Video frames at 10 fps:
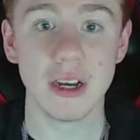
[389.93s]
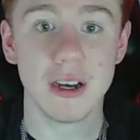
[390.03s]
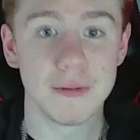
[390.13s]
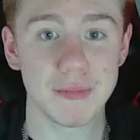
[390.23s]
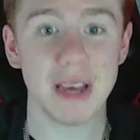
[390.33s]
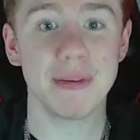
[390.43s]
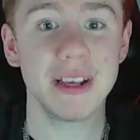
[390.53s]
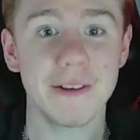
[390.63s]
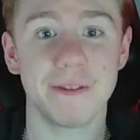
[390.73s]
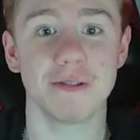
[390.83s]

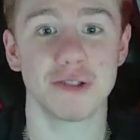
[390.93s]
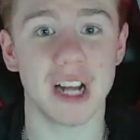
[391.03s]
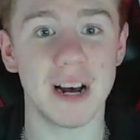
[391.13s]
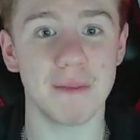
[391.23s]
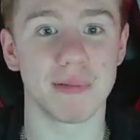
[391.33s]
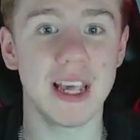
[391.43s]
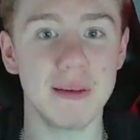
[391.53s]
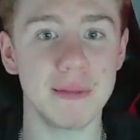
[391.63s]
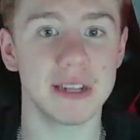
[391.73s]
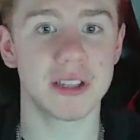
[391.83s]
maybe if you stop
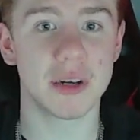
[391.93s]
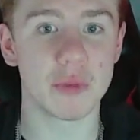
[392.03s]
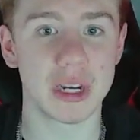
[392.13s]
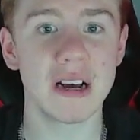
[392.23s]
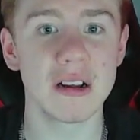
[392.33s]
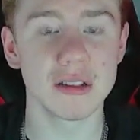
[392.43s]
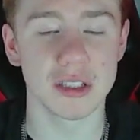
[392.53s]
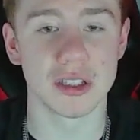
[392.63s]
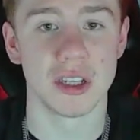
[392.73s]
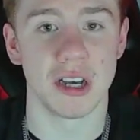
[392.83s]
blaming someone
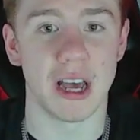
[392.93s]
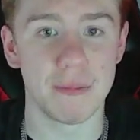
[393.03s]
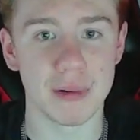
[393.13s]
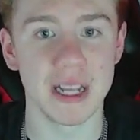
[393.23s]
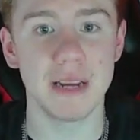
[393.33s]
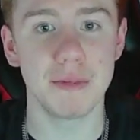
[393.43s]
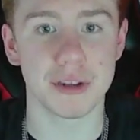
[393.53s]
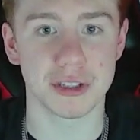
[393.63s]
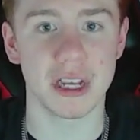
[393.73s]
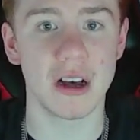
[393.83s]
else and blame
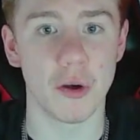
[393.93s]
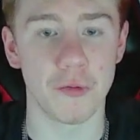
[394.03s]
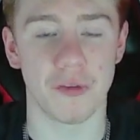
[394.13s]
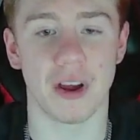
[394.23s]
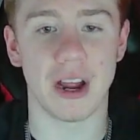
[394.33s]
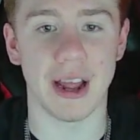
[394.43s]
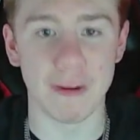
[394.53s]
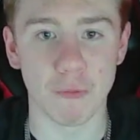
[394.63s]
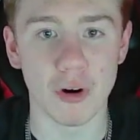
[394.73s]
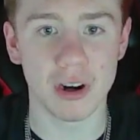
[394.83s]
yourself
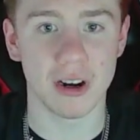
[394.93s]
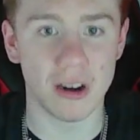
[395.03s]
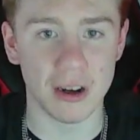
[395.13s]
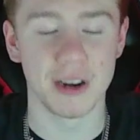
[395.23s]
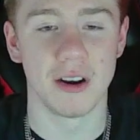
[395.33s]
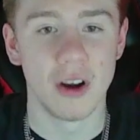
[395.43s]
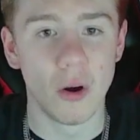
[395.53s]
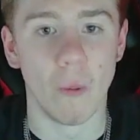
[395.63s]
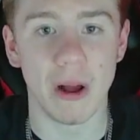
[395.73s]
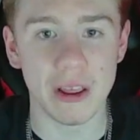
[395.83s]
and work
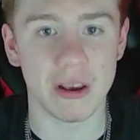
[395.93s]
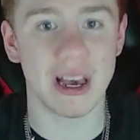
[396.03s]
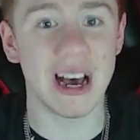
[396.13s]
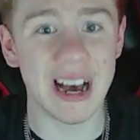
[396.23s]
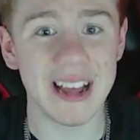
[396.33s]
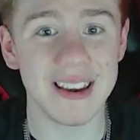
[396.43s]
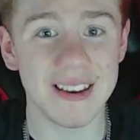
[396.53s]
on what you got,